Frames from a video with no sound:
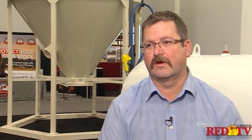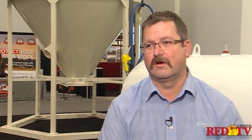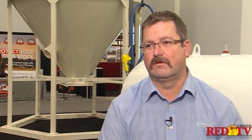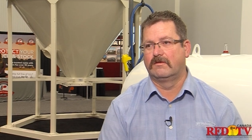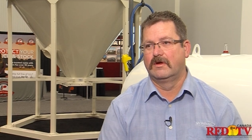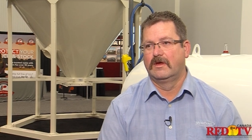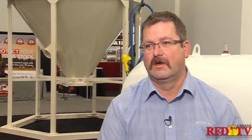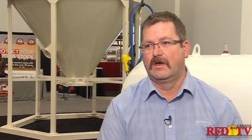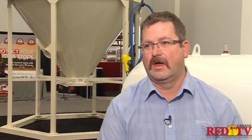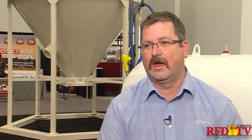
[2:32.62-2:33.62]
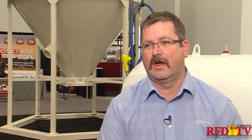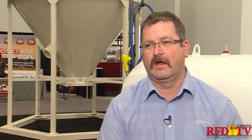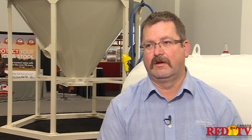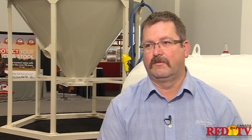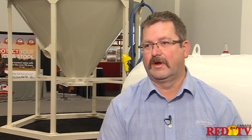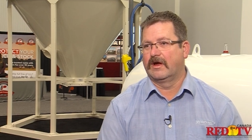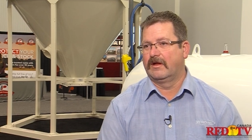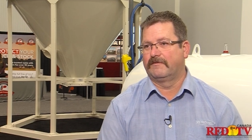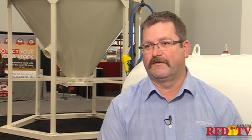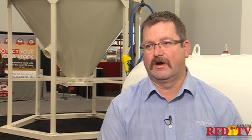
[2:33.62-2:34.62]
ago, and we
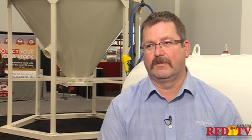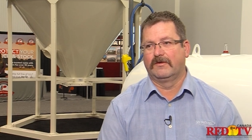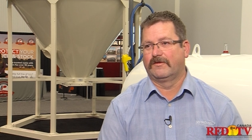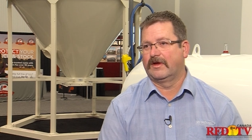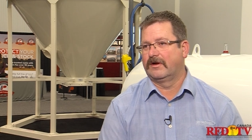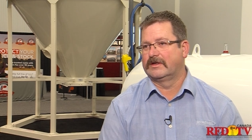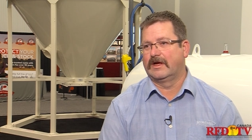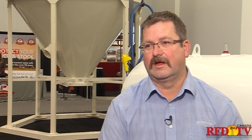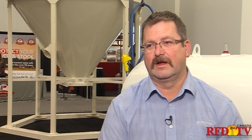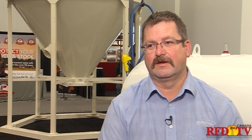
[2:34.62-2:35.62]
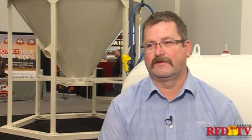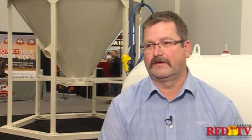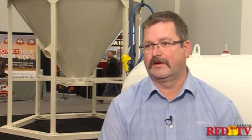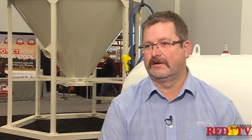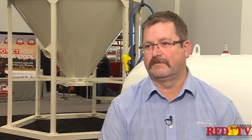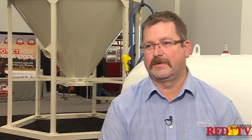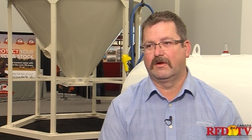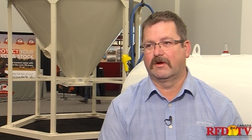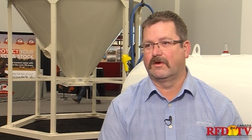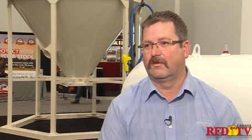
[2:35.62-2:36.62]
got farmers that are telling us the
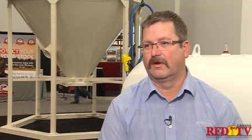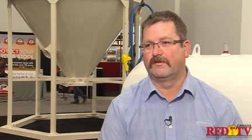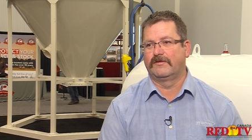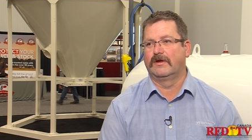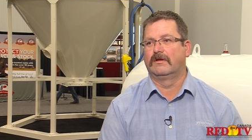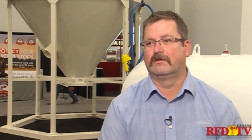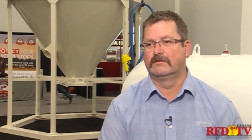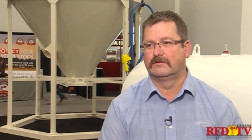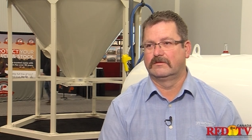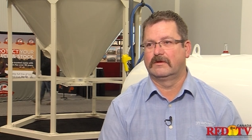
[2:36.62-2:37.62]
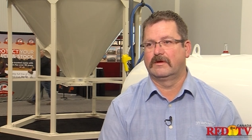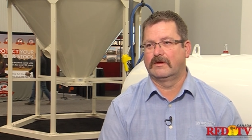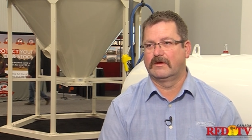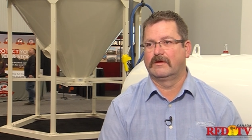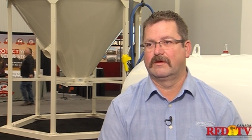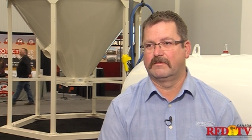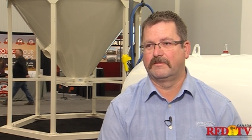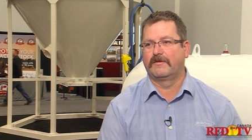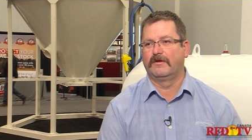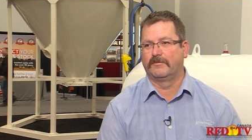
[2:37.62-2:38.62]
powder coat is still
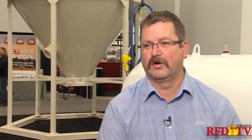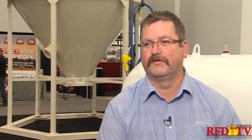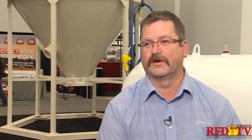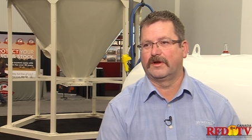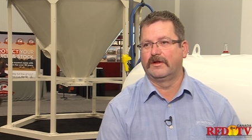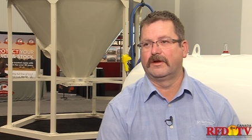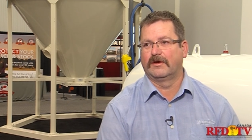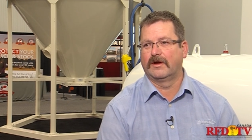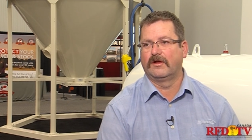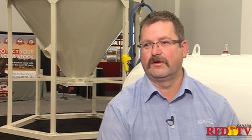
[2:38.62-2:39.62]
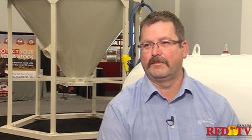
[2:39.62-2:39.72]
still perfect on their on their